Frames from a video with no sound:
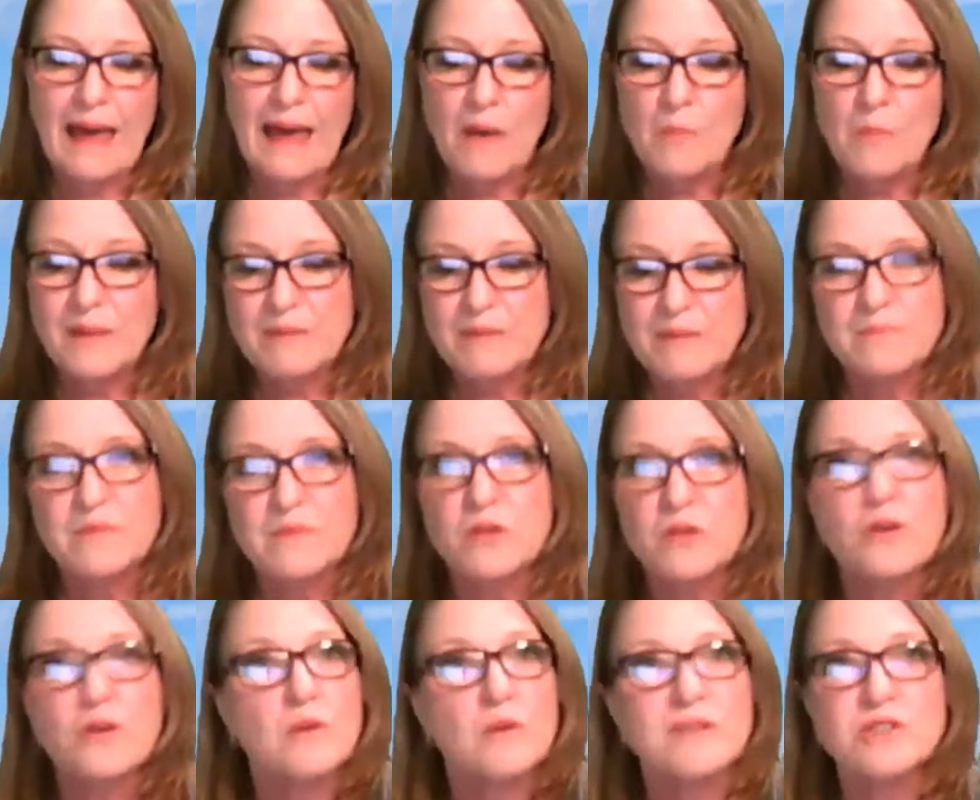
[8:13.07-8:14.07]
But
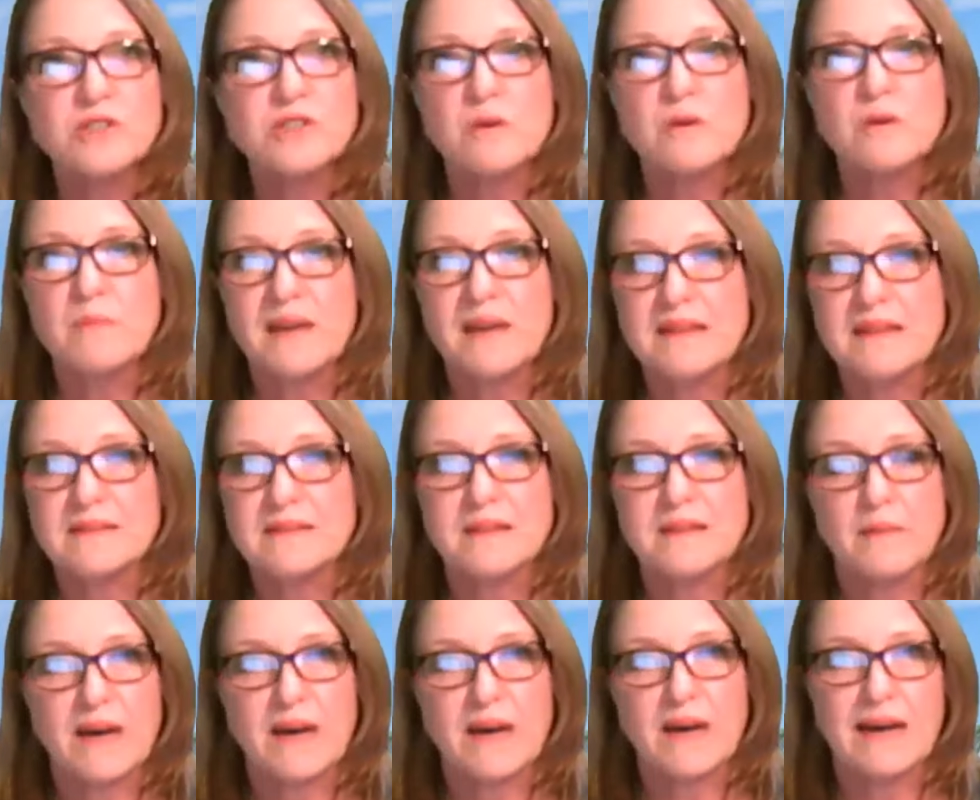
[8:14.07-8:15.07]
you know what's so amazing
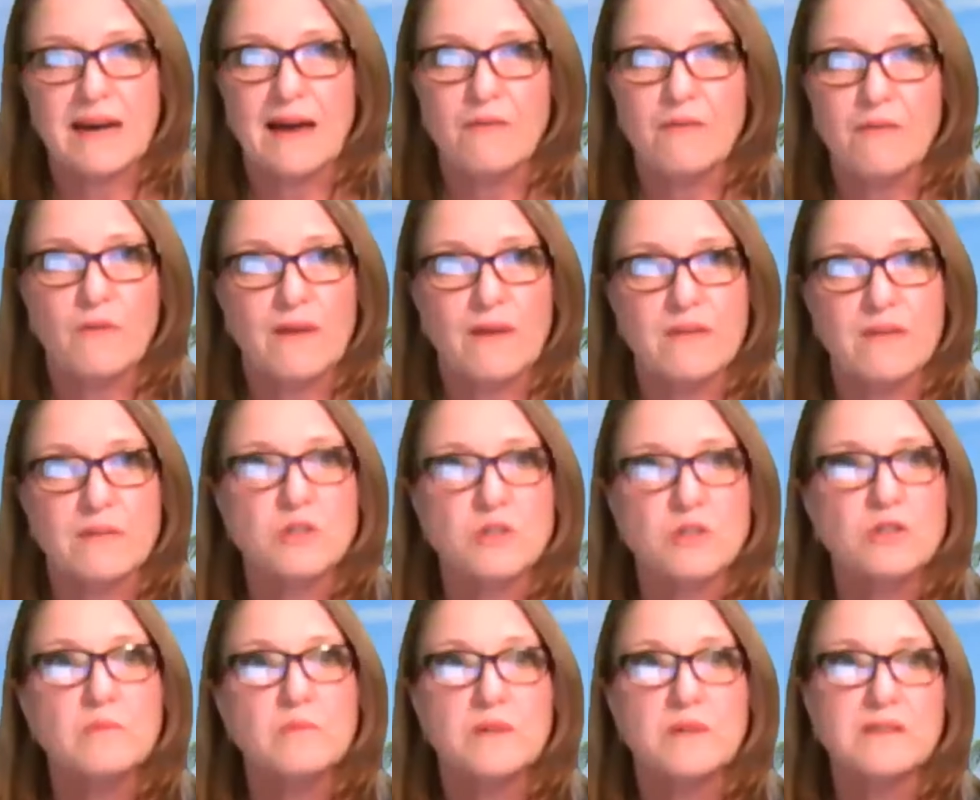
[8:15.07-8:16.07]
about LifeWave, and I'm
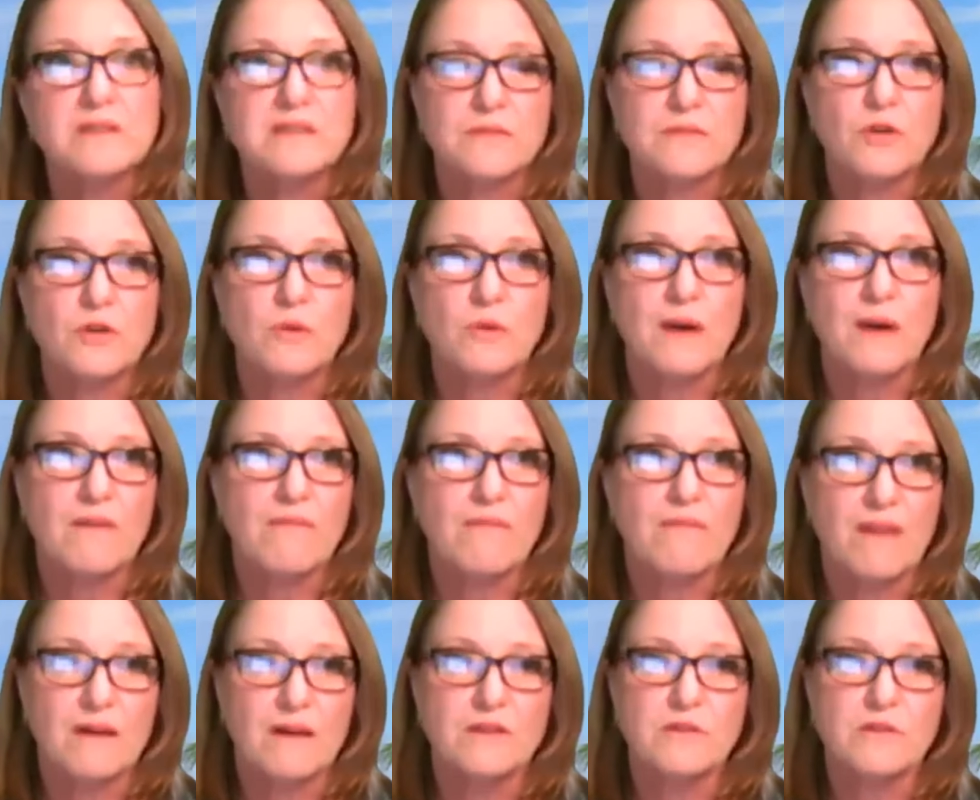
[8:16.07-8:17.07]
sure most of you have
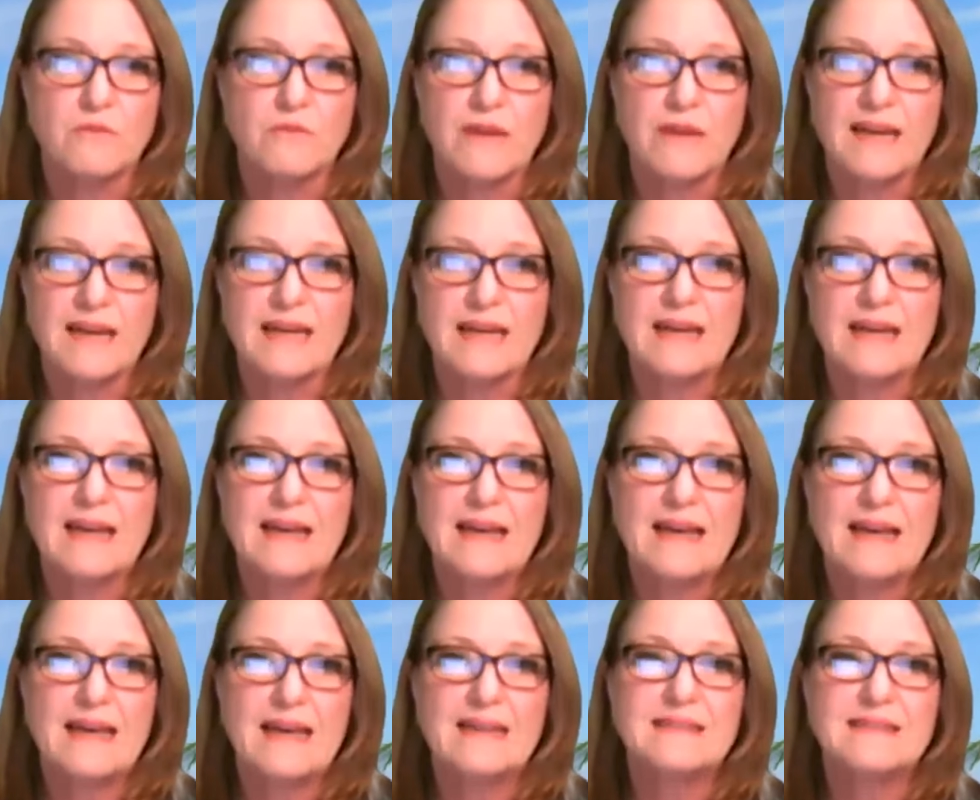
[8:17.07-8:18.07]
found it already,
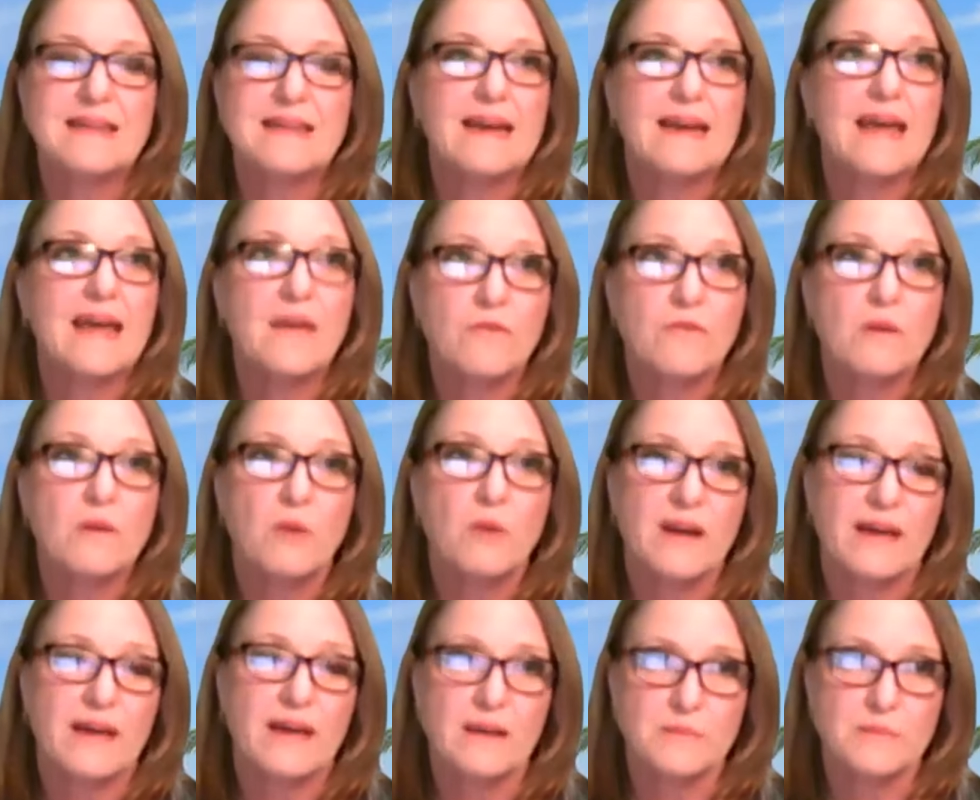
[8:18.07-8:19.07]
is that
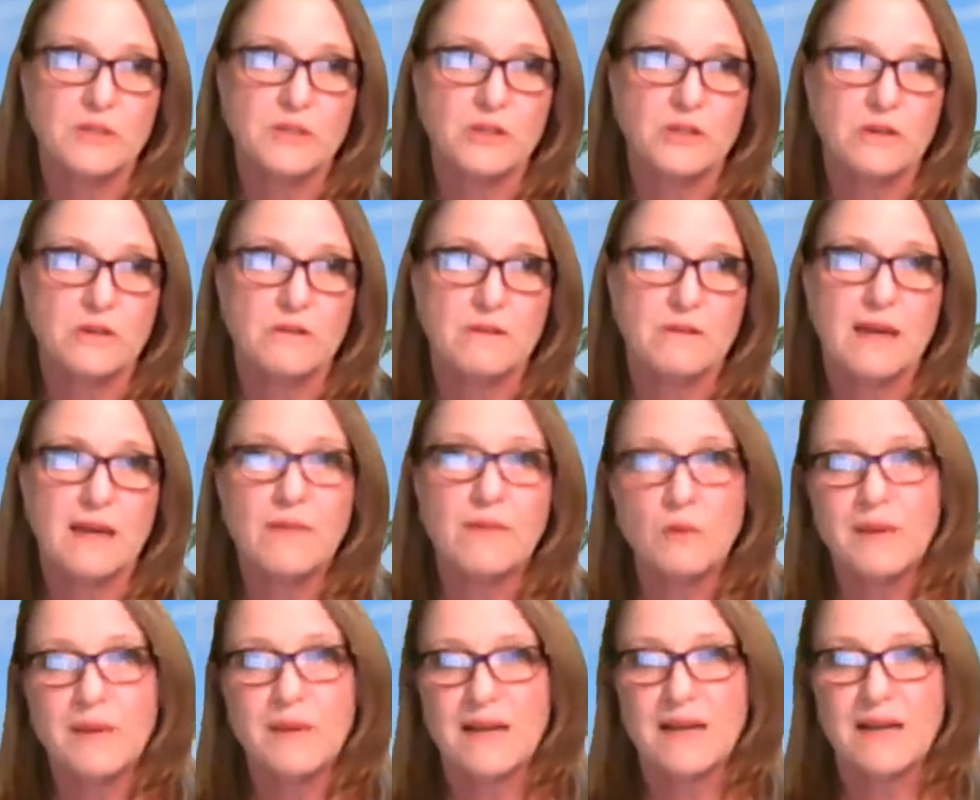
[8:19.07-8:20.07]
everybody helps you.
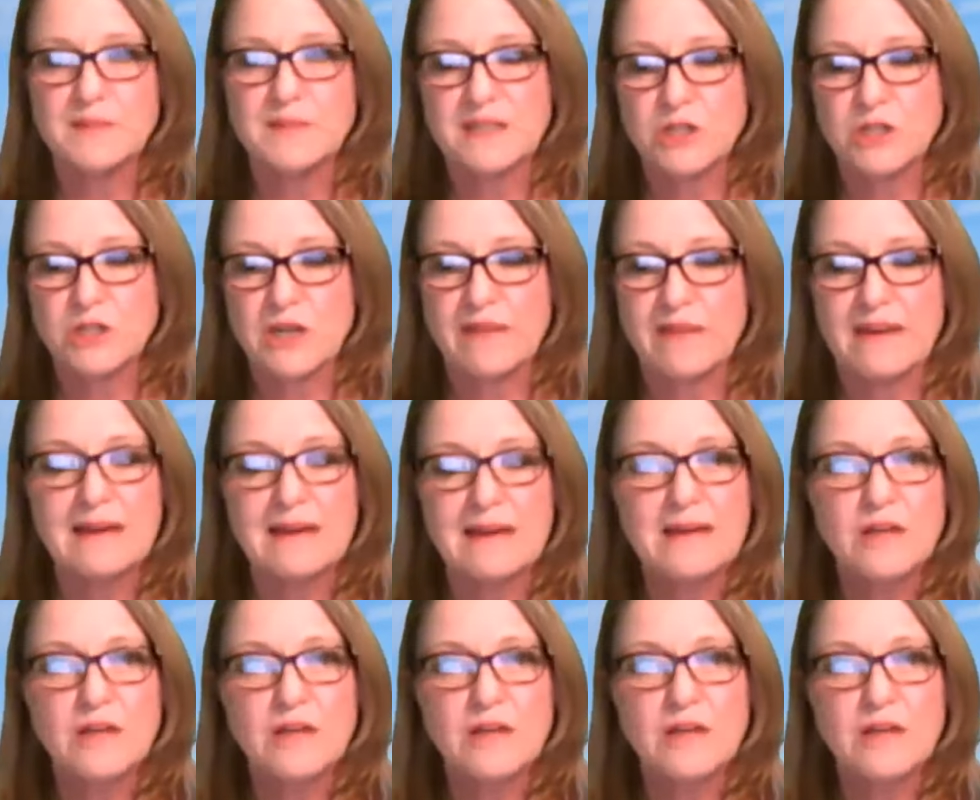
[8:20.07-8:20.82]
Everyone helps each other.